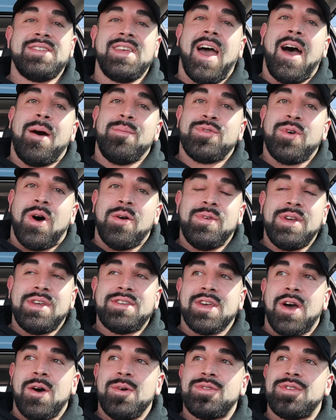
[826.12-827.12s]
yeah, I'm 12
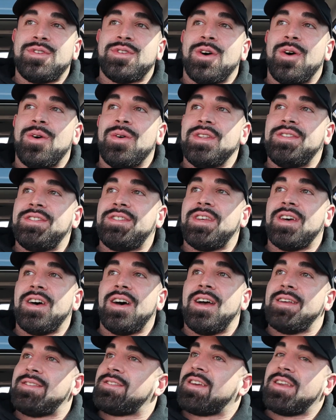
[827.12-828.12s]
weeks out, so it's
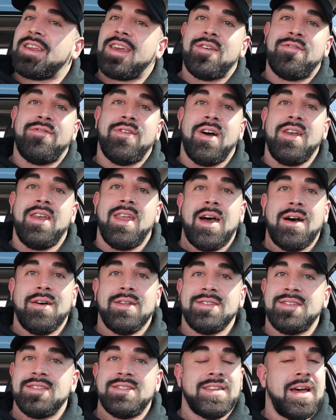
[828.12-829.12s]
going to get fun
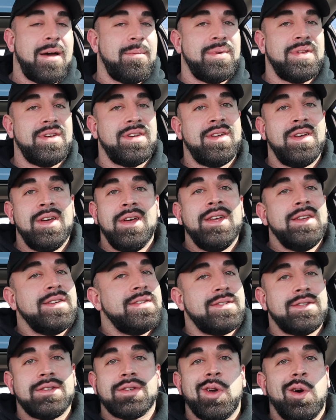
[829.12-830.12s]
now. This
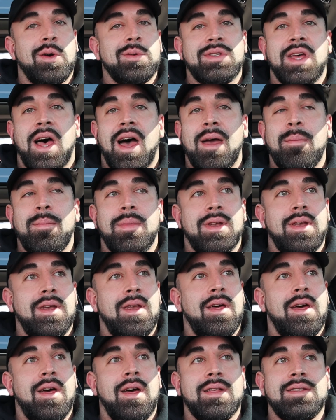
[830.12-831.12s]
is go time
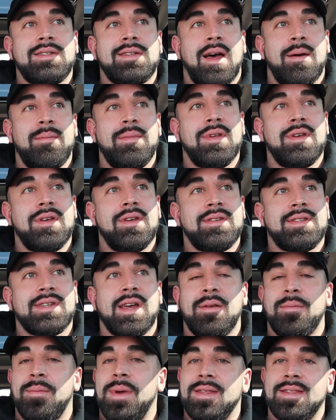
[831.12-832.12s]
and it's time to
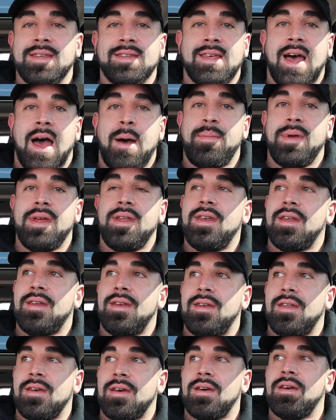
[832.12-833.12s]
kind of make this happen
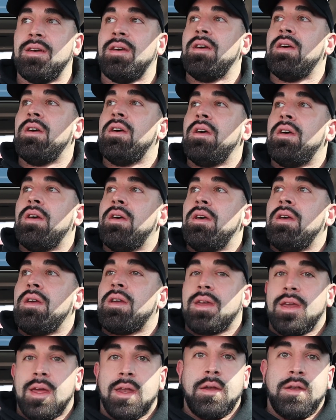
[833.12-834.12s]
and
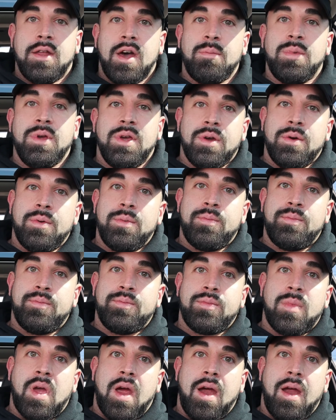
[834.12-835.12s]
get a W.
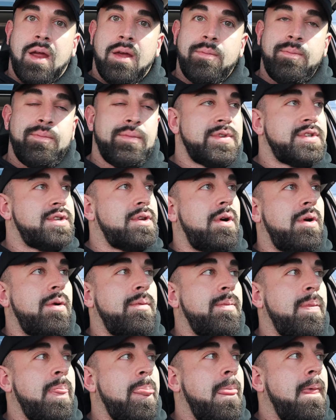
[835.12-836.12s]
All right. So